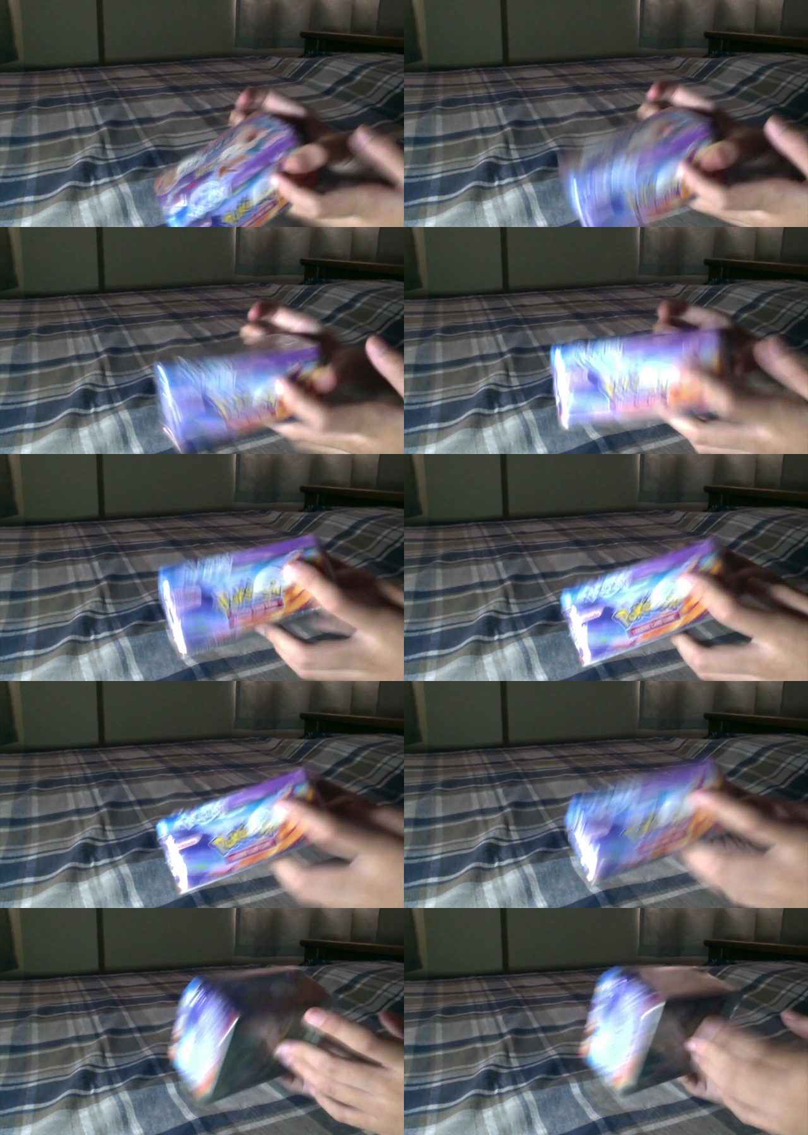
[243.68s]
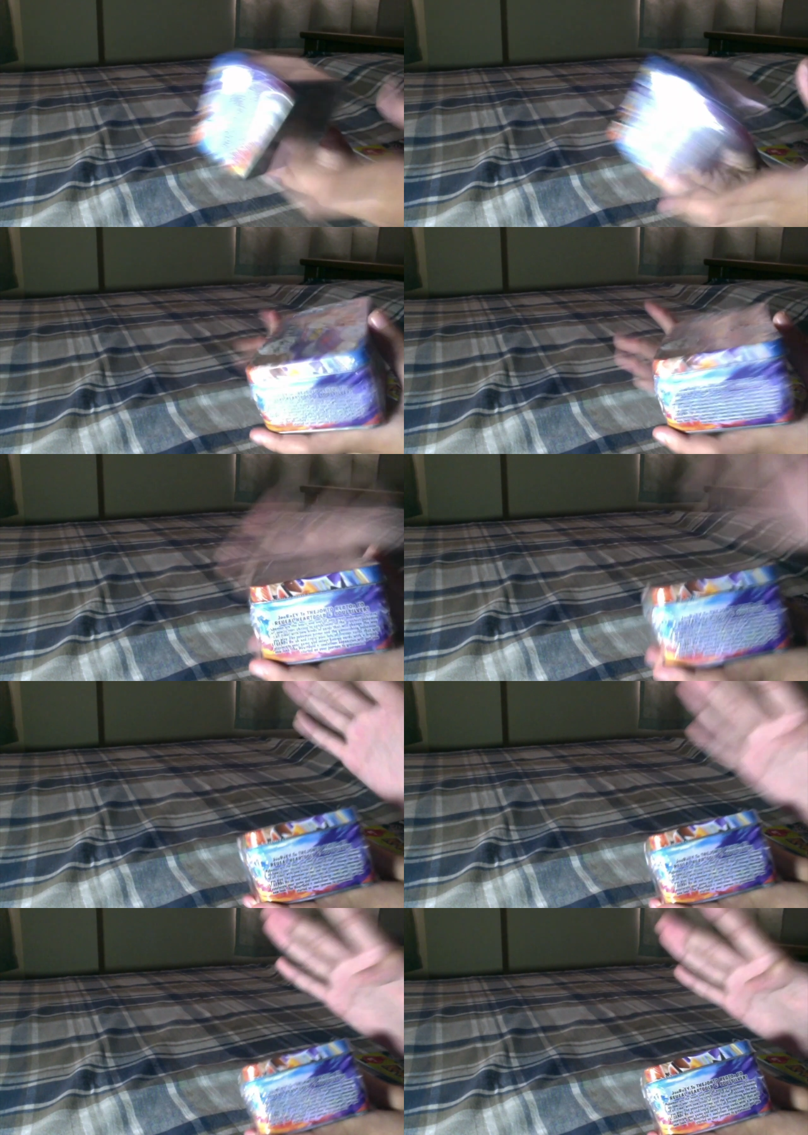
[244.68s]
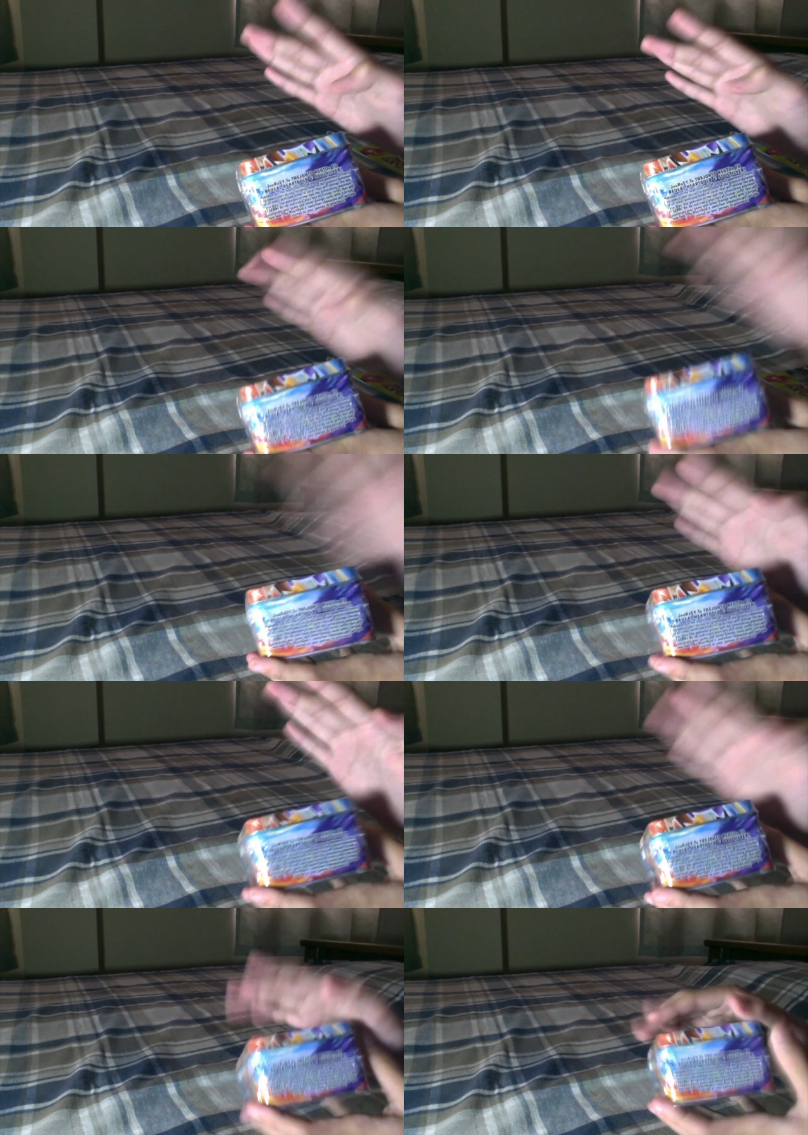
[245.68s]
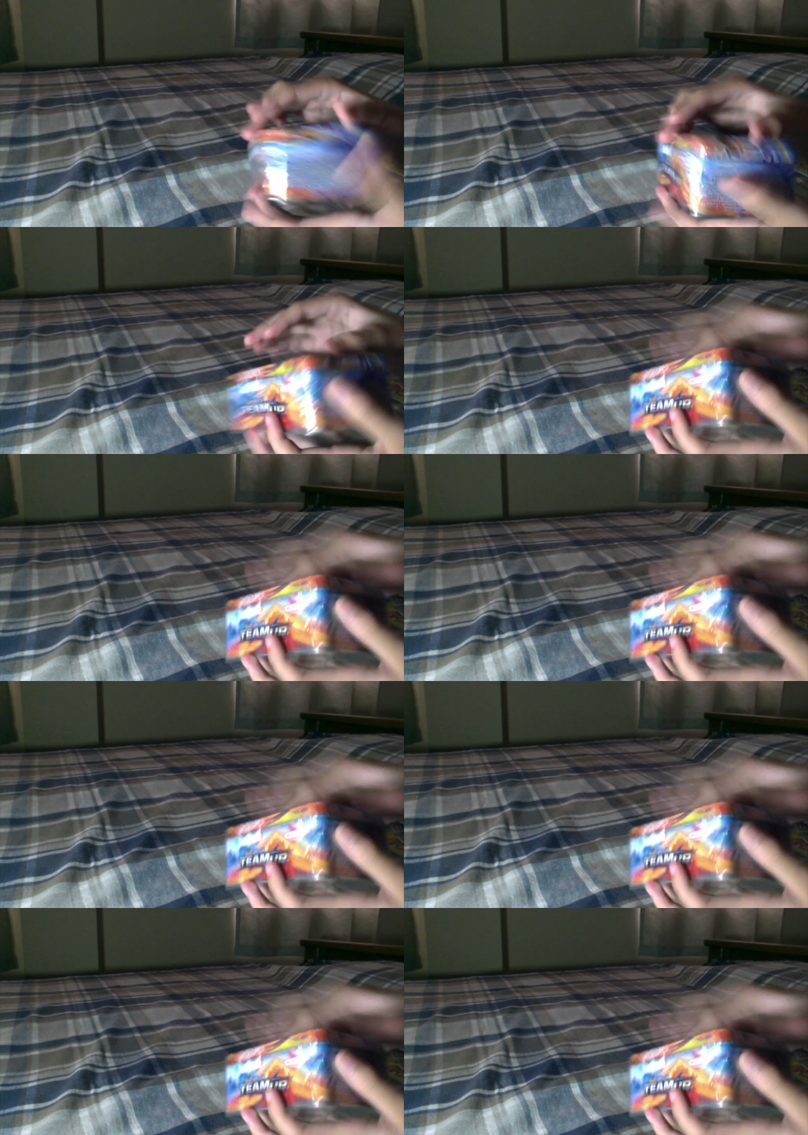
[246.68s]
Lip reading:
(no speaker visible)